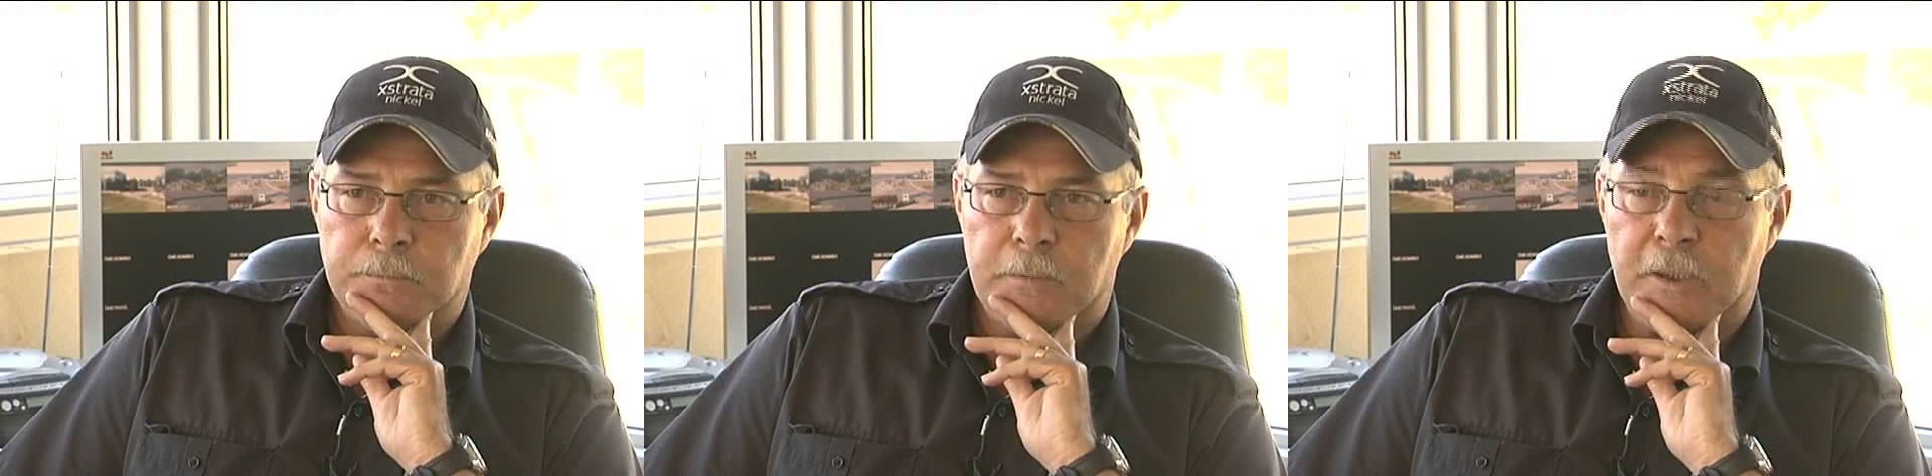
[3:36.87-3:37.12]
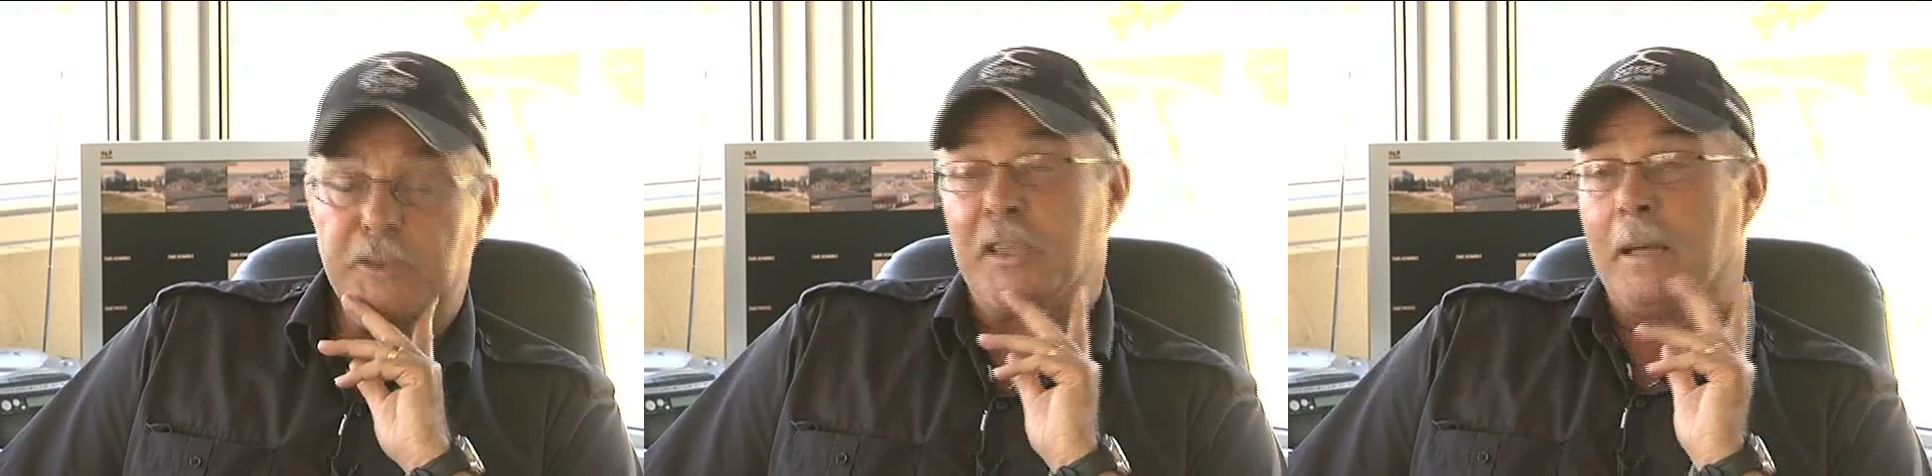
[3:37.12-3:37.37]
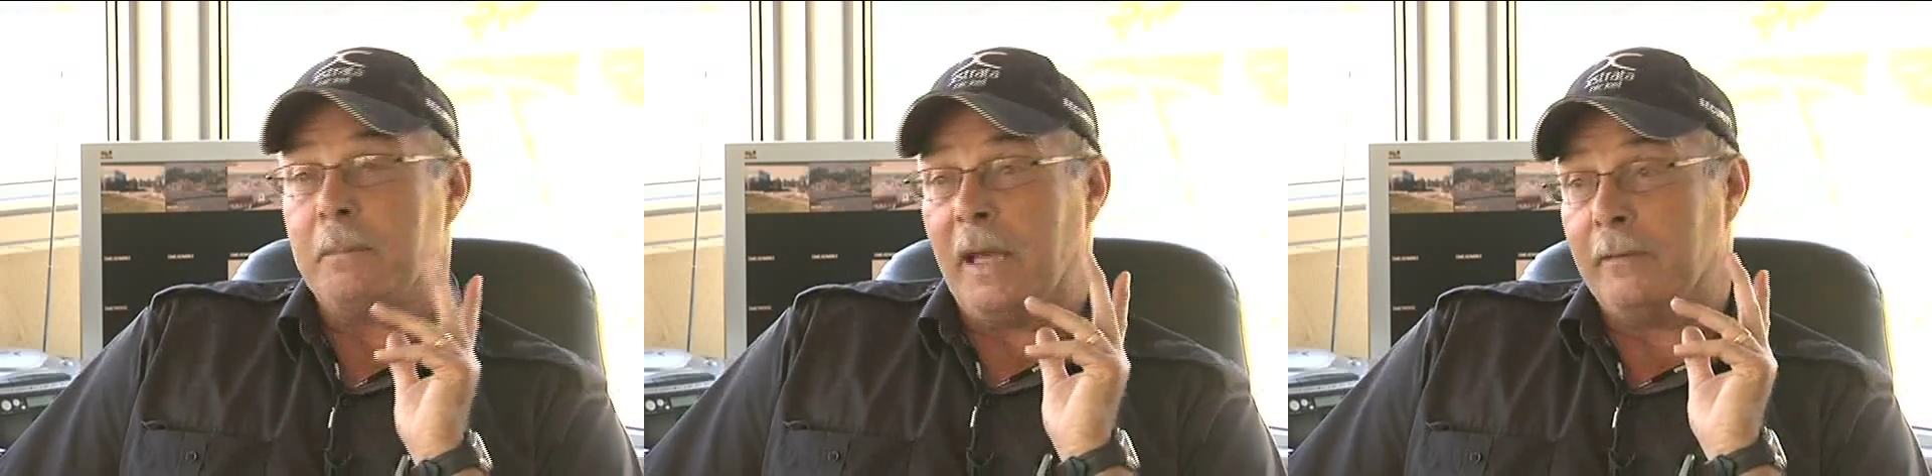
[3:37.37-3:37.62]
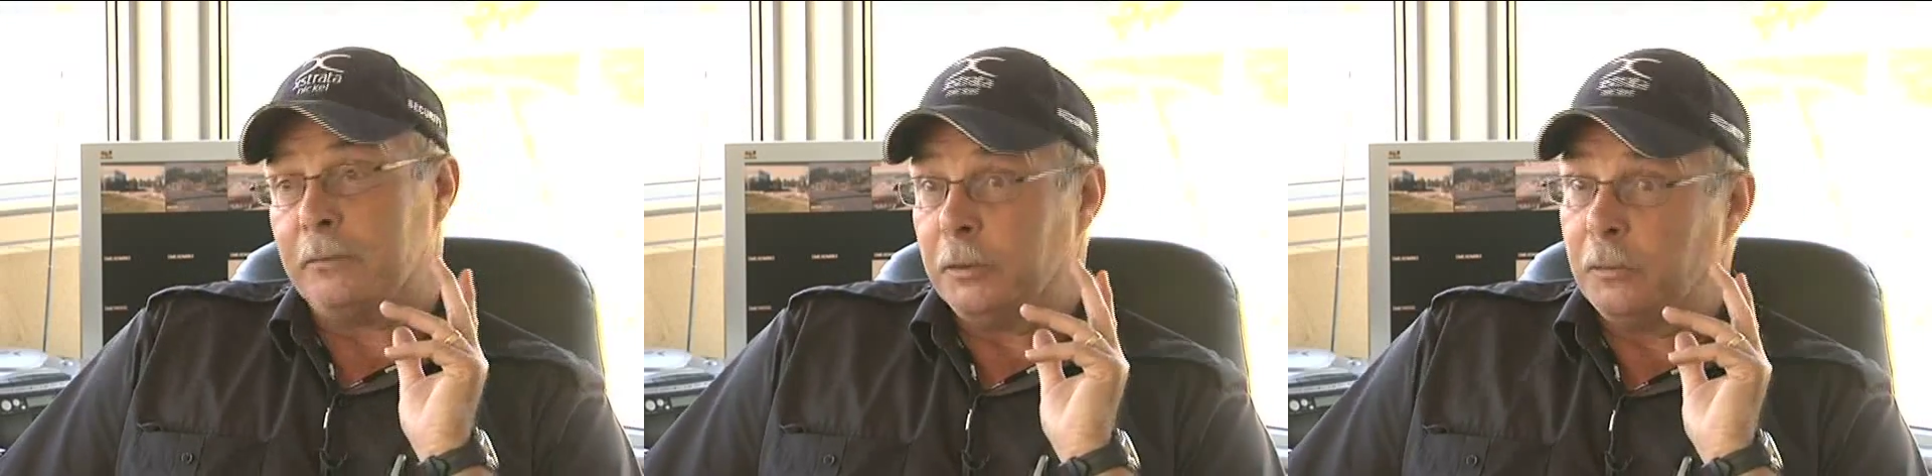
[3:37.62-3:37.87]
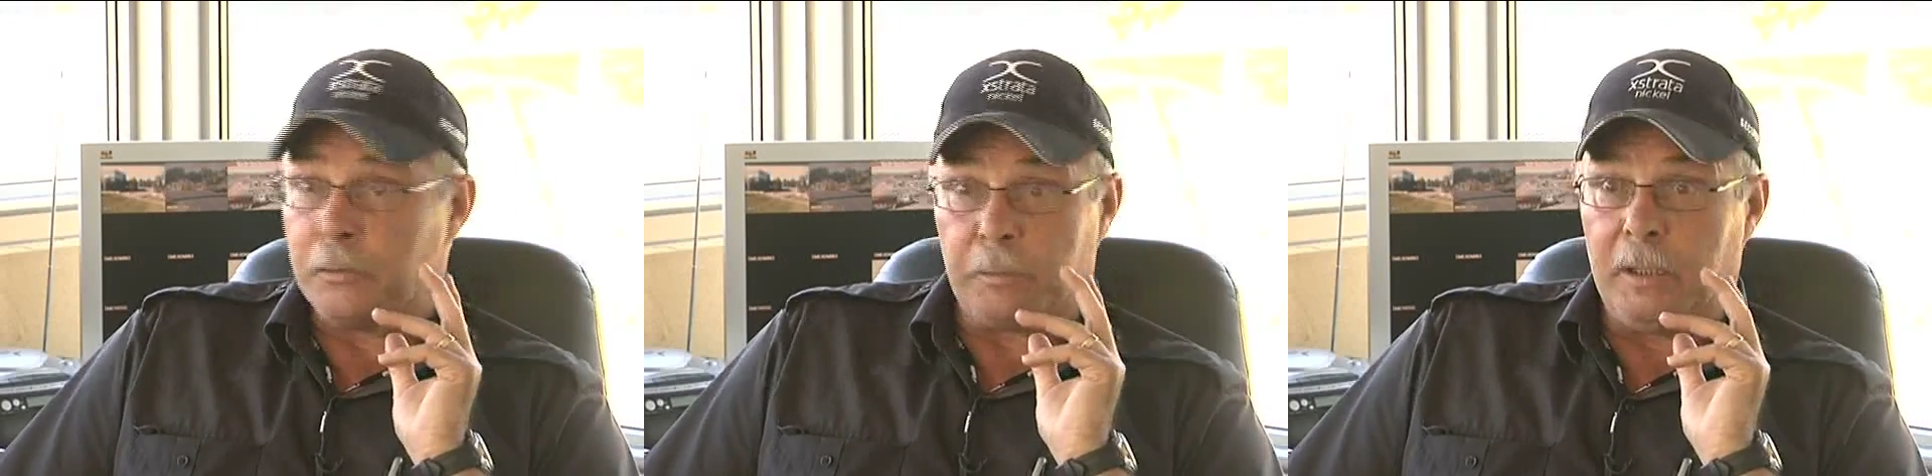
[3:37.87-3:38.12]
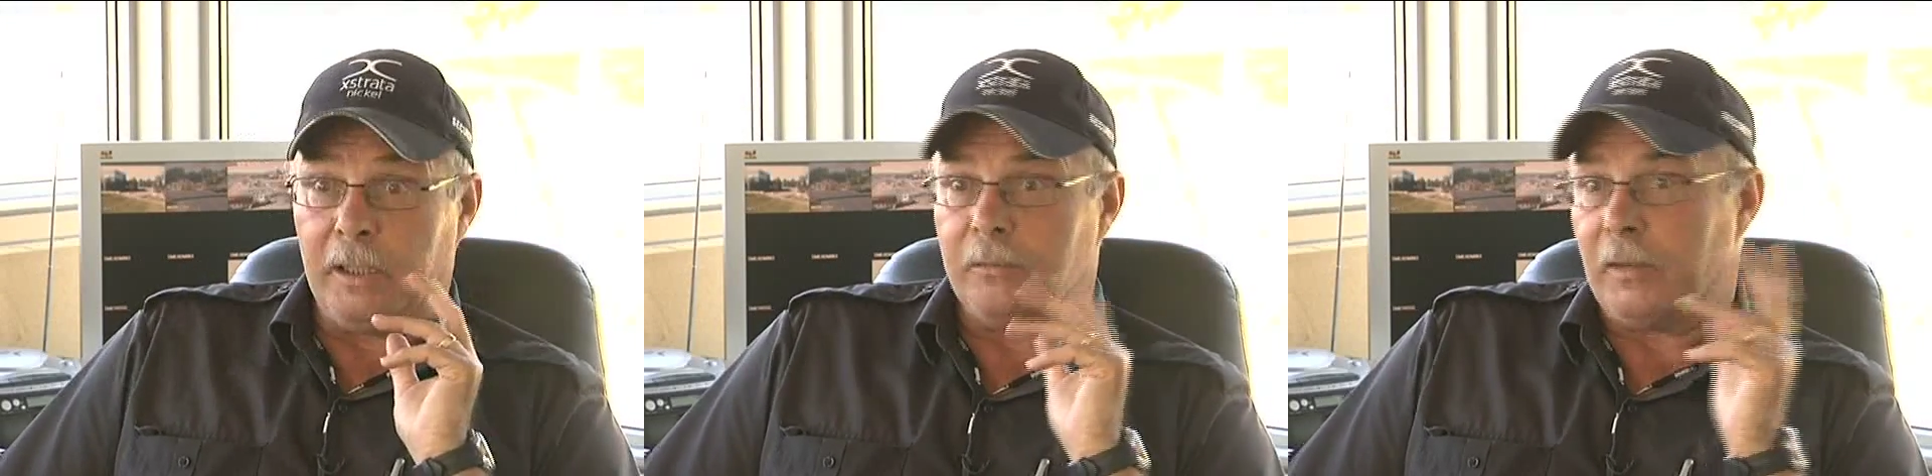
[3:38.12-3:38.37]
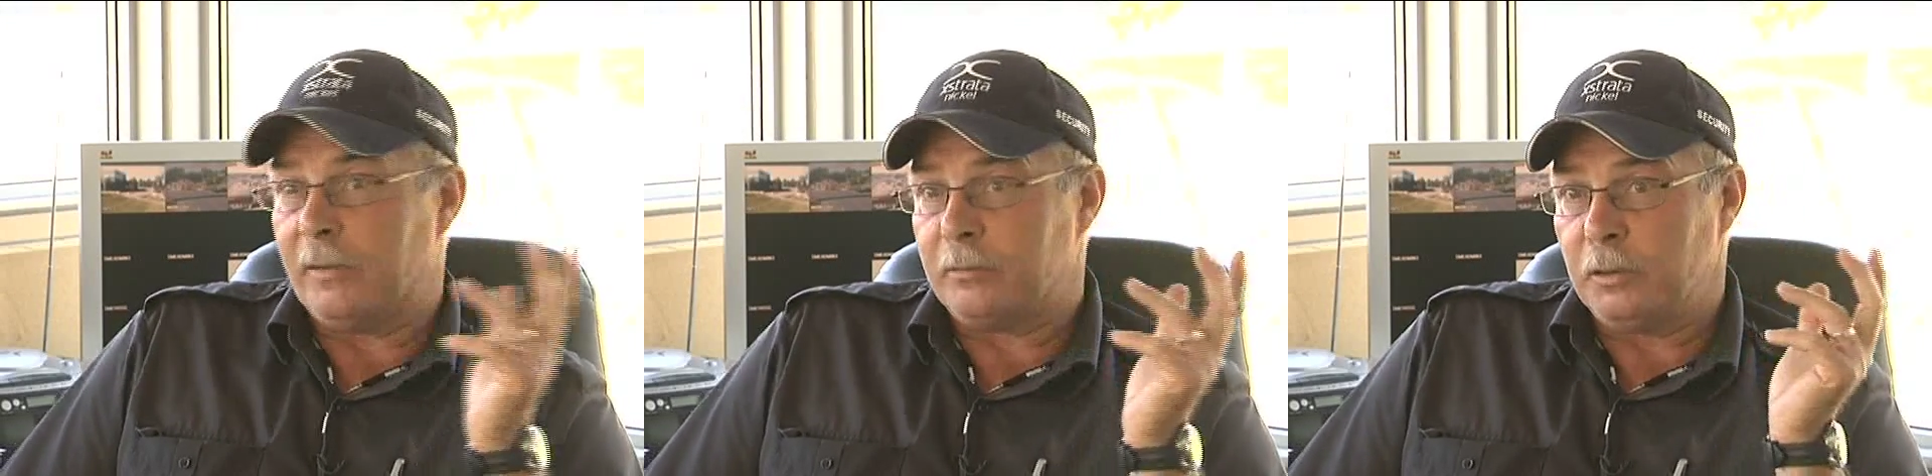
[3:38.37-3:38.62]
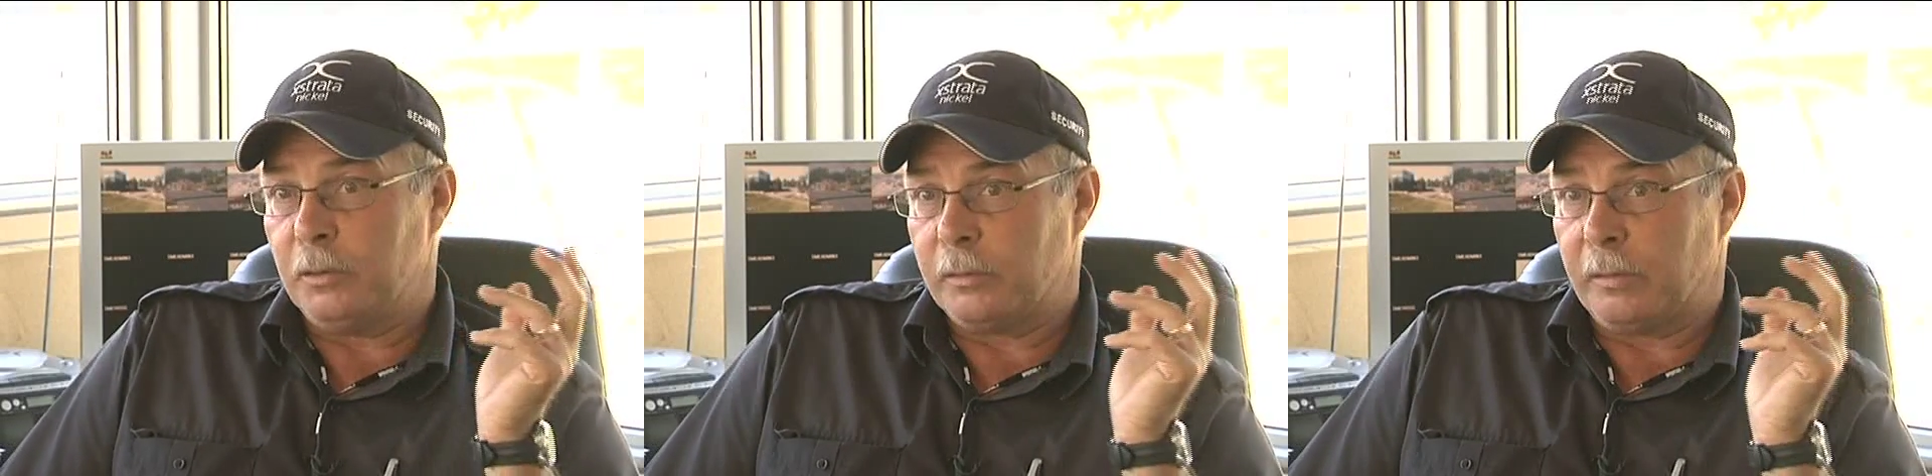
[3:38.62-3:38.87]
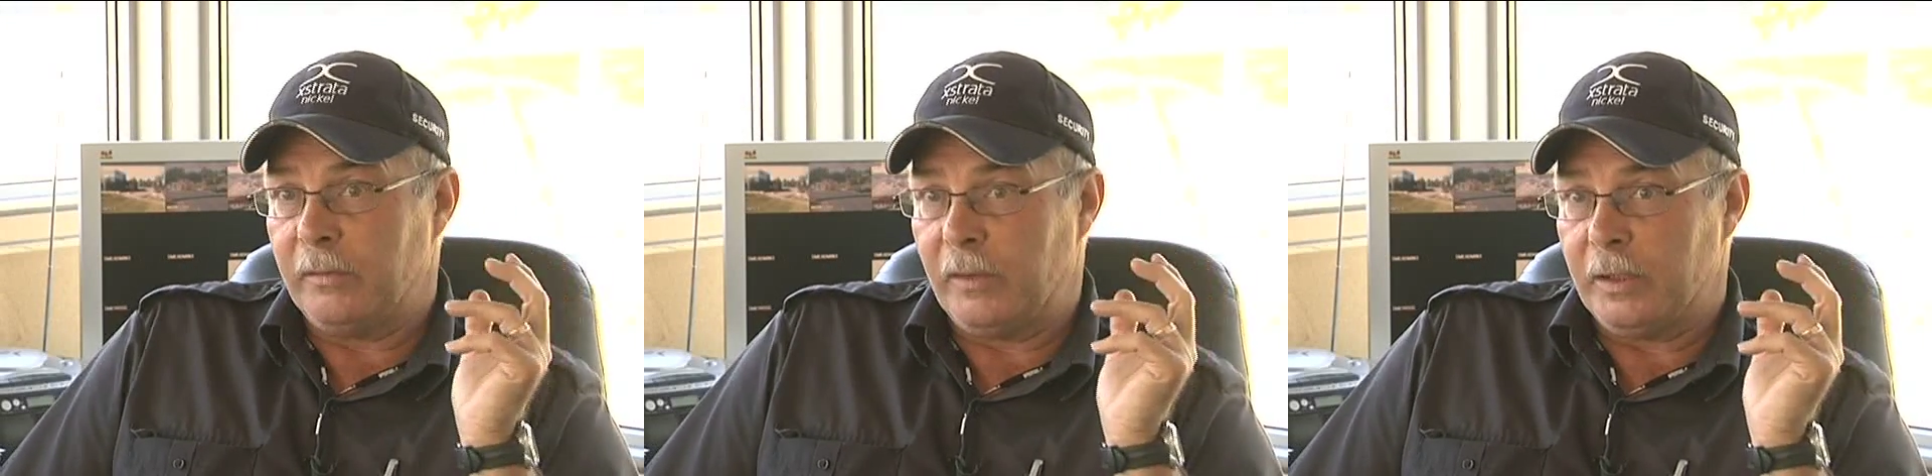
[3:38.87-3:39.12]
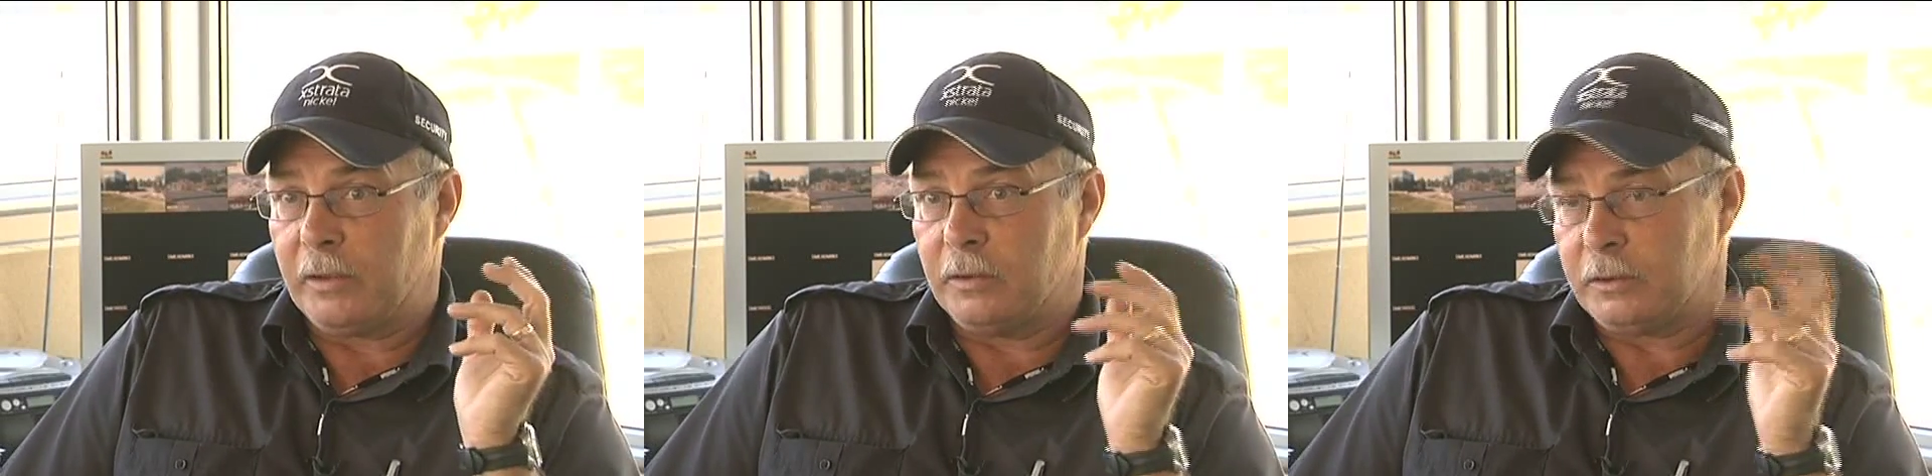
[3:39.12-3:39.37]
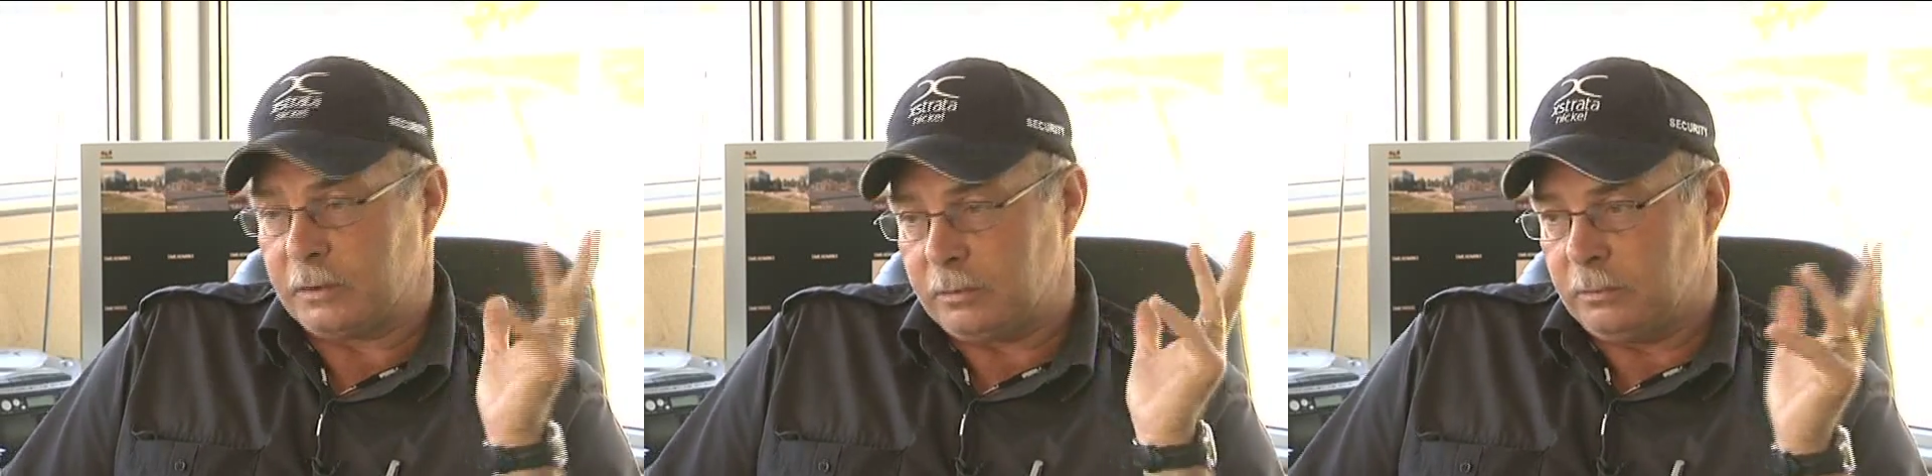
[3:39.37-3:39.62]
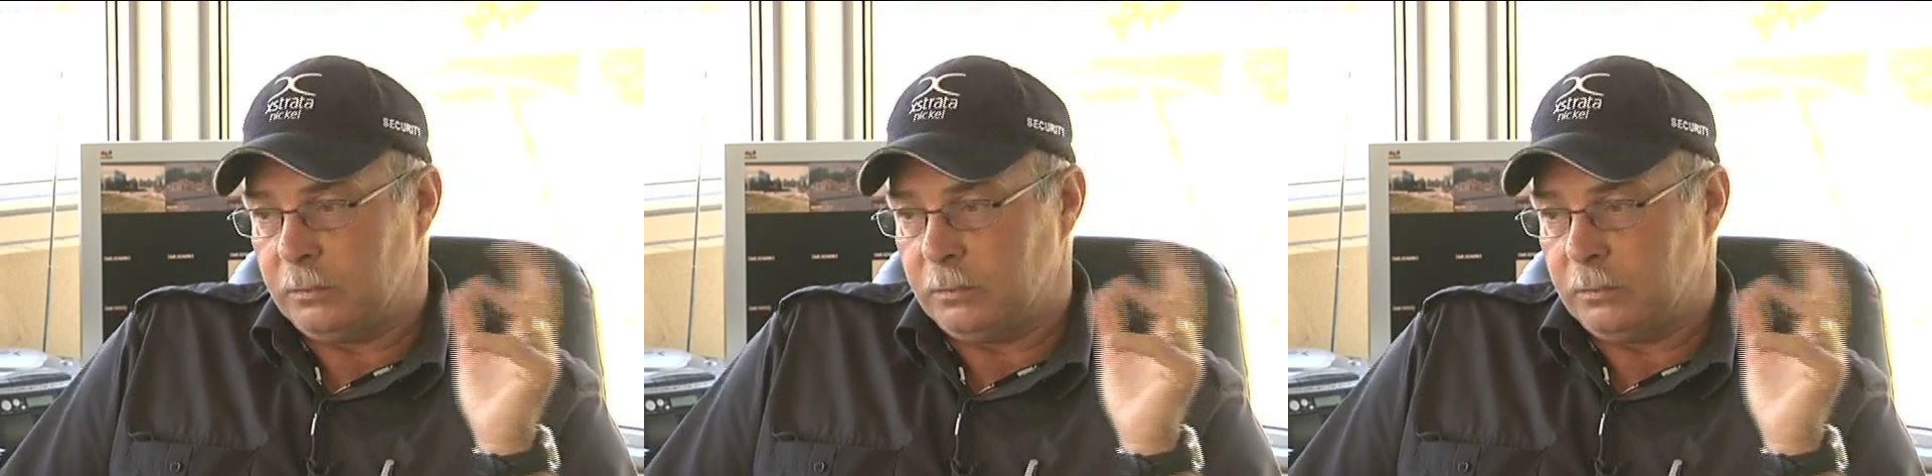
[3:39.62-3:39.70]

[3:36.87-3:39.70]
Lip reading: And some have 2 and 3. If they have 2 and 3 vehicles,